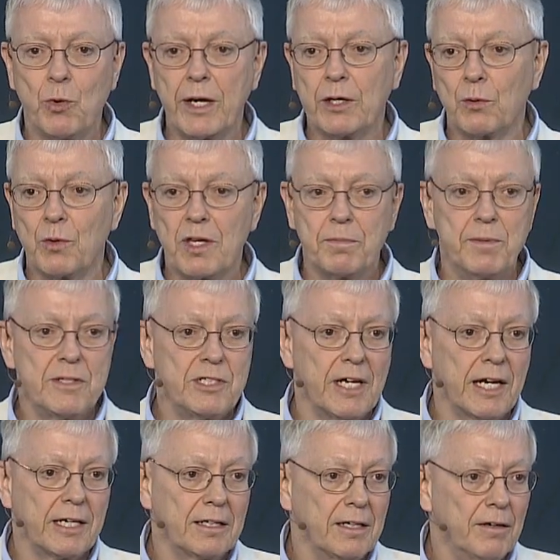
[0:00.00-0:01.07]

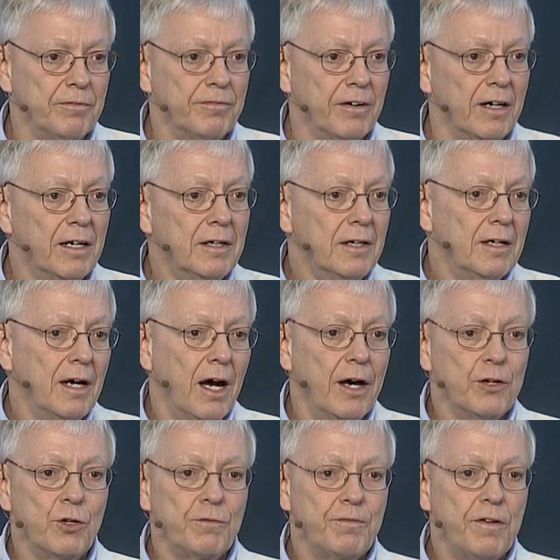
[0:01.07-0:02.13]
arithmetic of
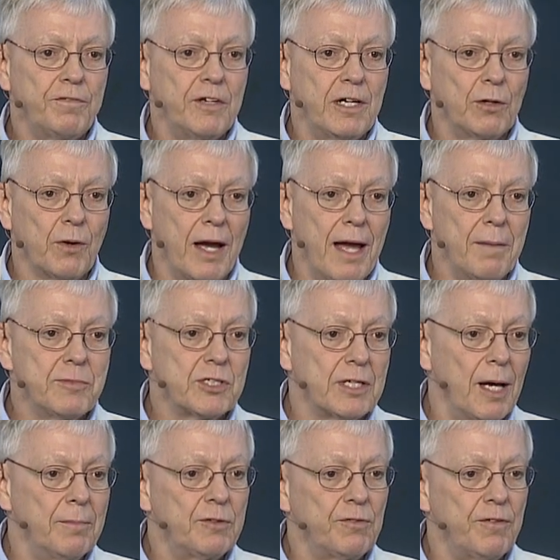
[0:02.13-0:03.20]
150 grams
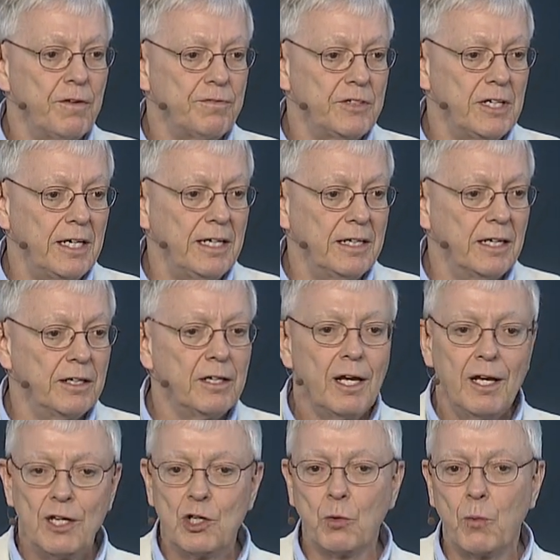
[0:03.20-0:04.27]
times 15, and
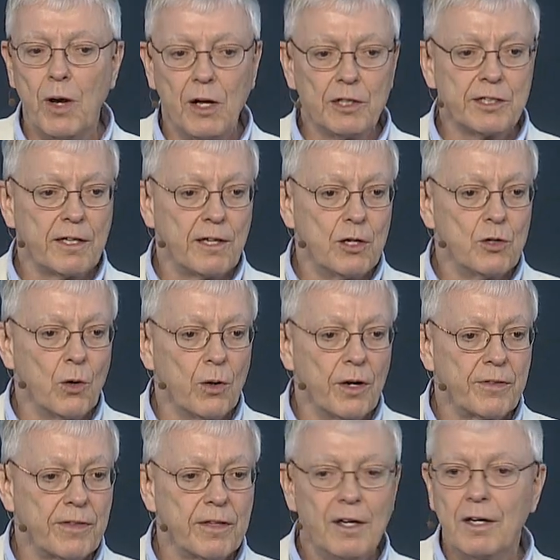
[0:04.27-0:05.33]
you're well to the
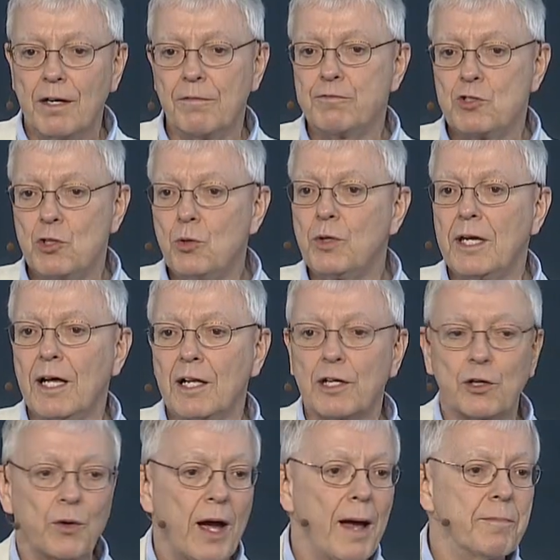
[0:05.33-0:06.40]
north of 2
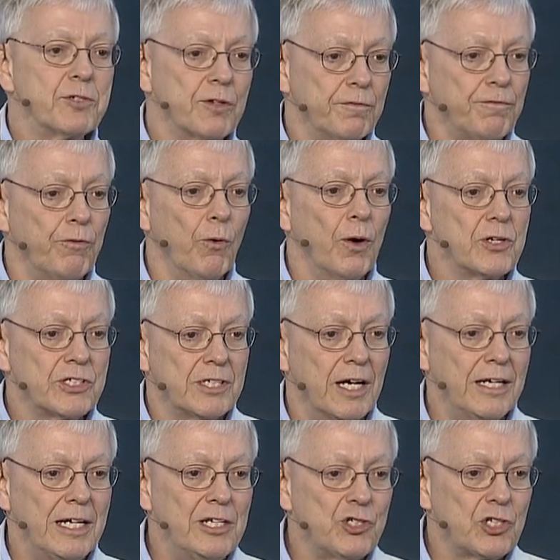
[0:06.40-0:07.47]
kilograms of force
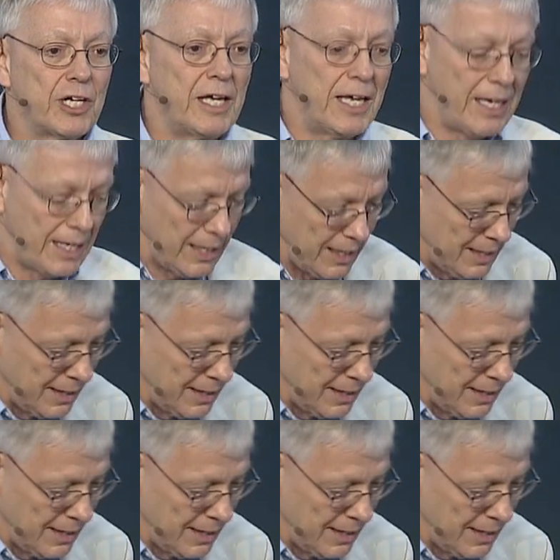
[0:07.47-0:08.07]
on each key,